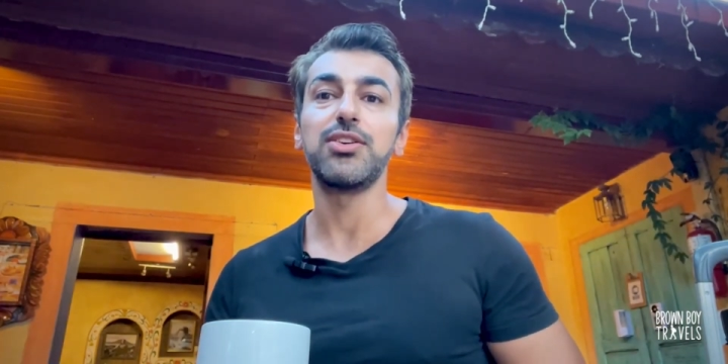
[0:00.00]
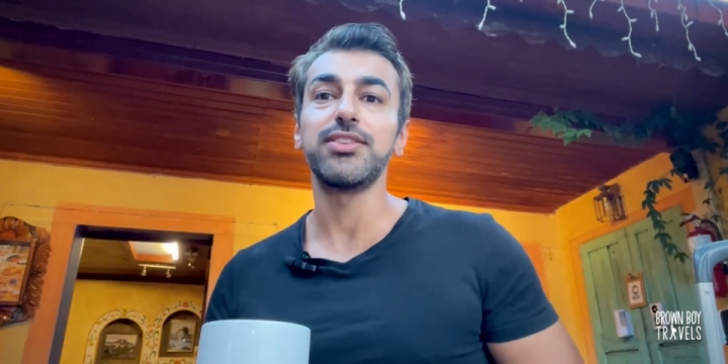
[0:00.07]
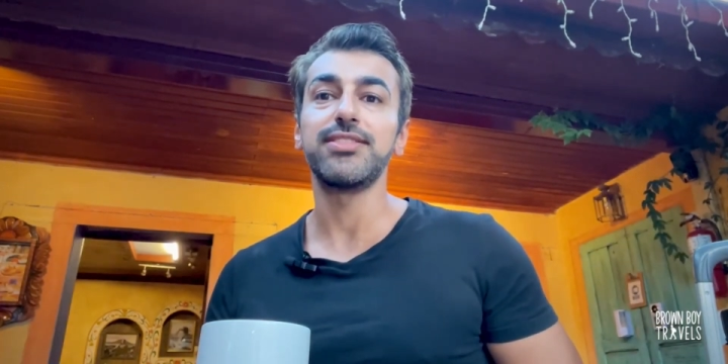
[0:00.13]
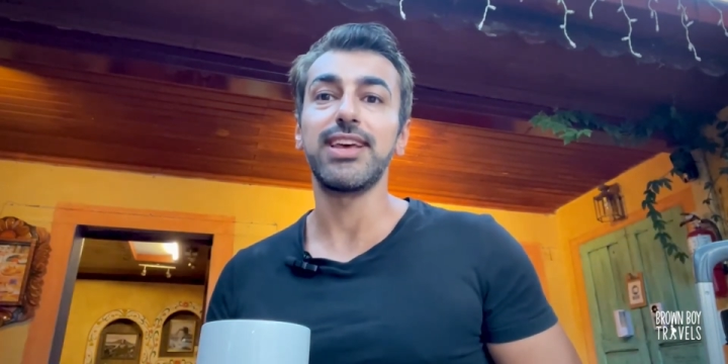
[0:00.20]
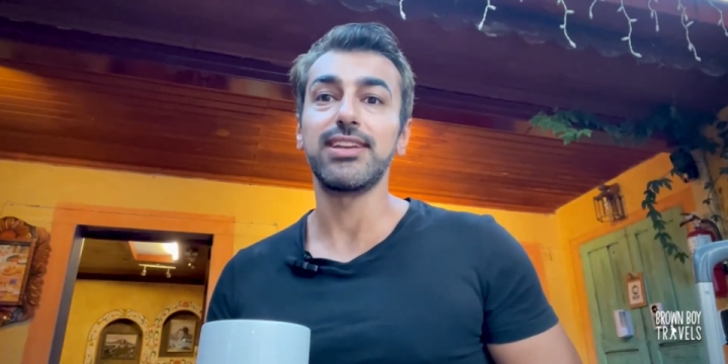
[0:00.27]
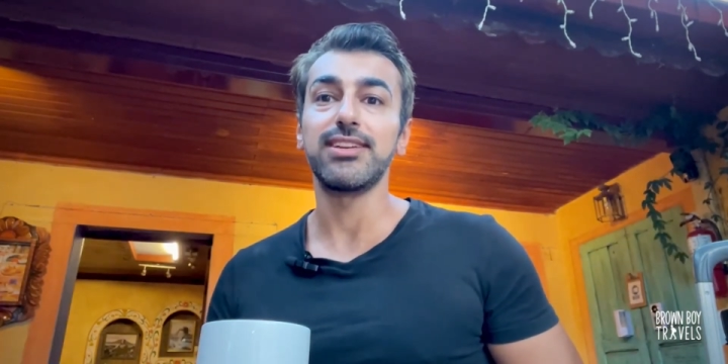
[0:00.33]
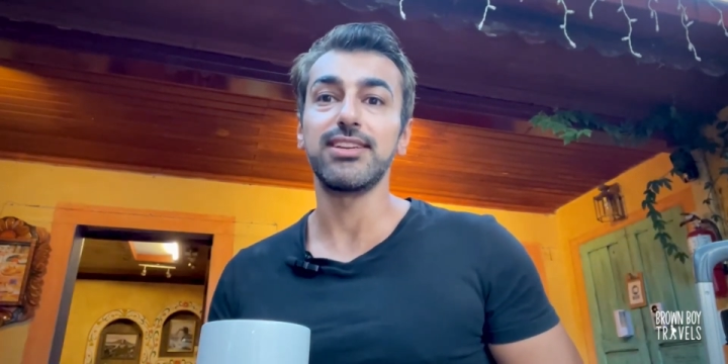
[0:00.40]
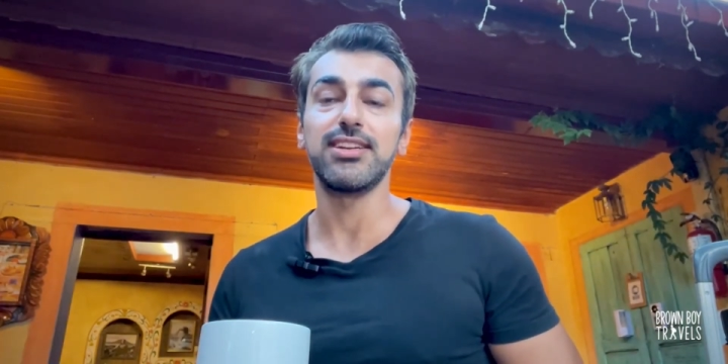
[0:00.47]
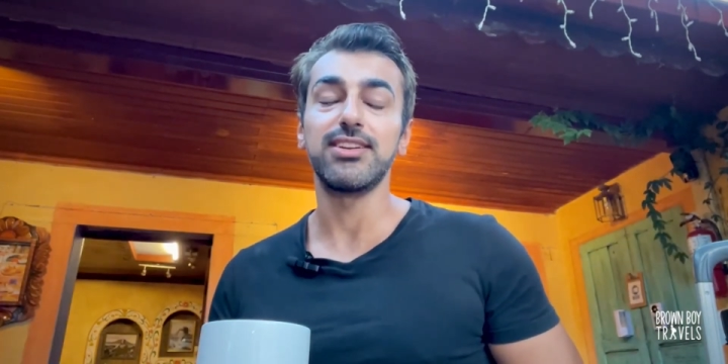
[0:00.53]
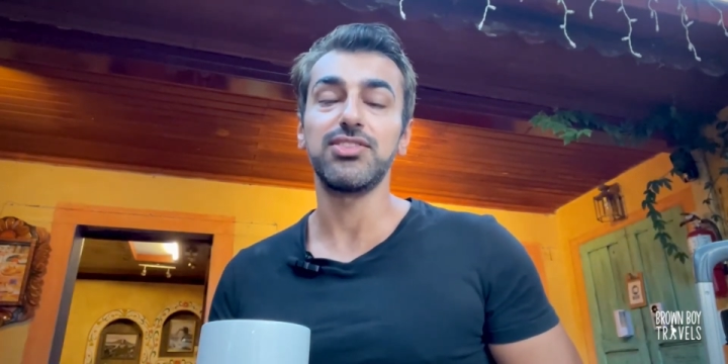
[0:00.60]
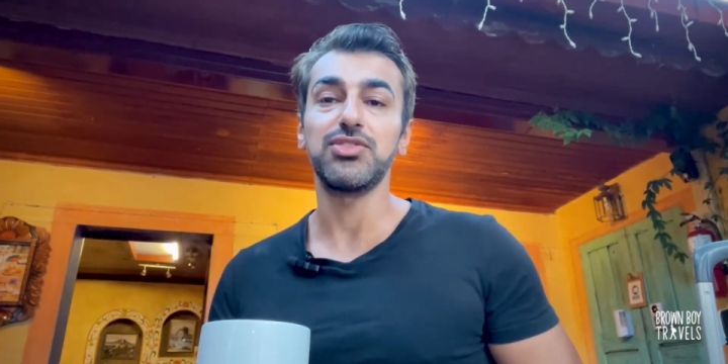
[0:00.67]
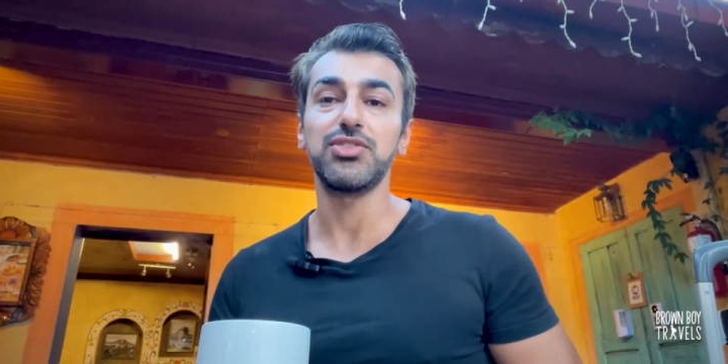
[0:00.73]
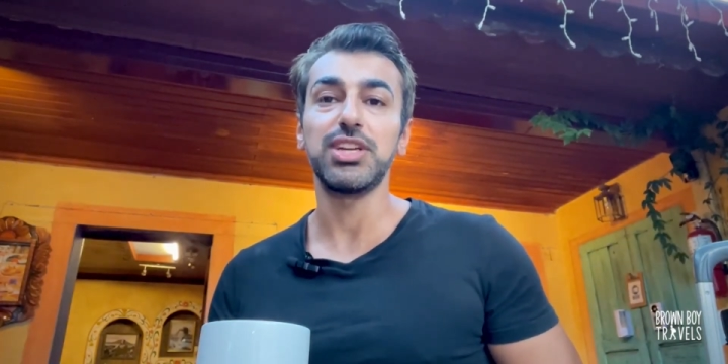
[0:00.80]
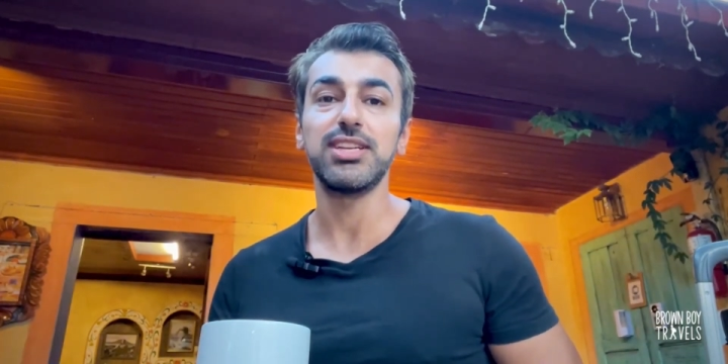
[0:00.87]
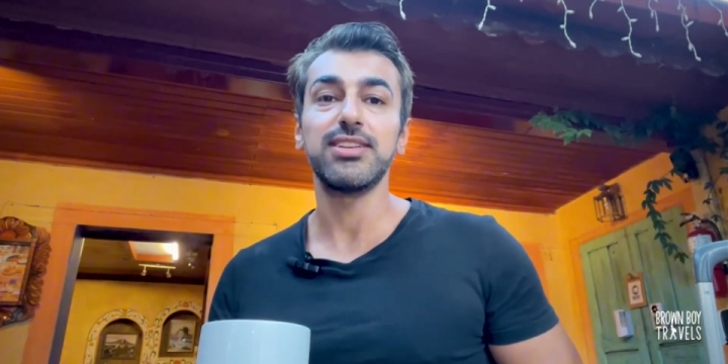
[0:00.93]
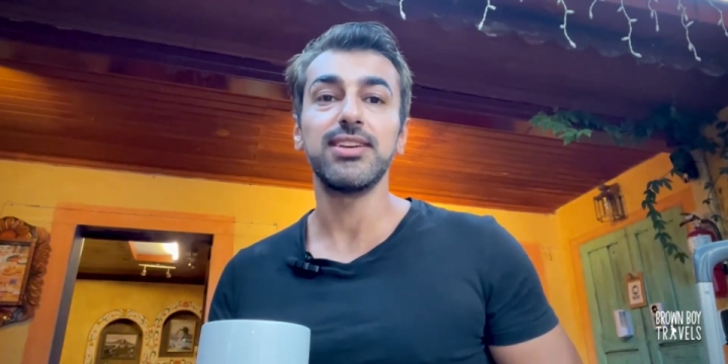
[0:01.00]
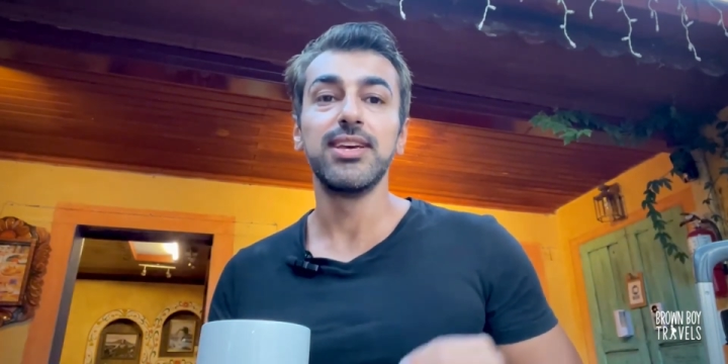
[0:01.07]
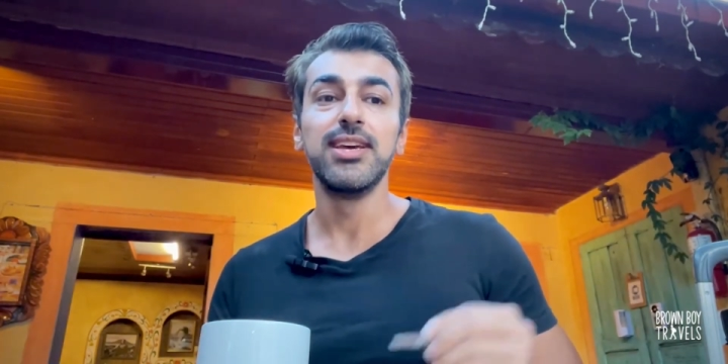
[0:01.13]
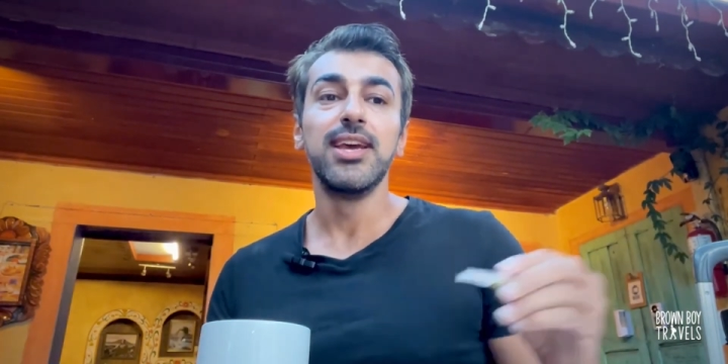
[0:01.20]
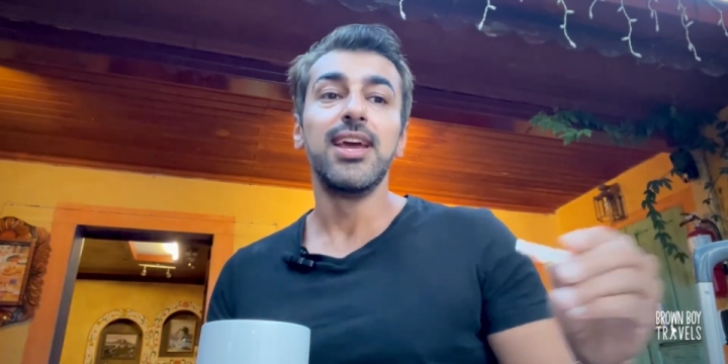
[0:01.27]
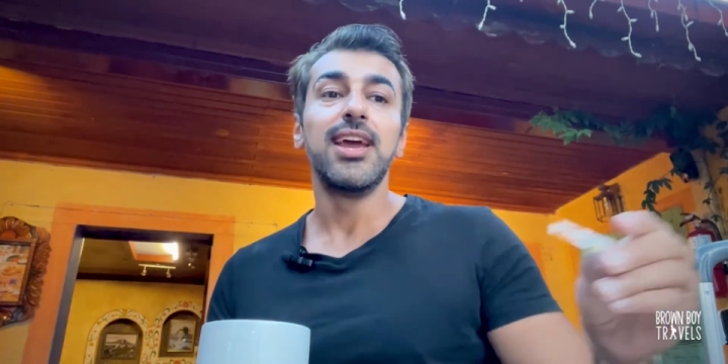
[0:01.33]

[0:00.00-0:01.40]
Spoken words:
or Santander Street,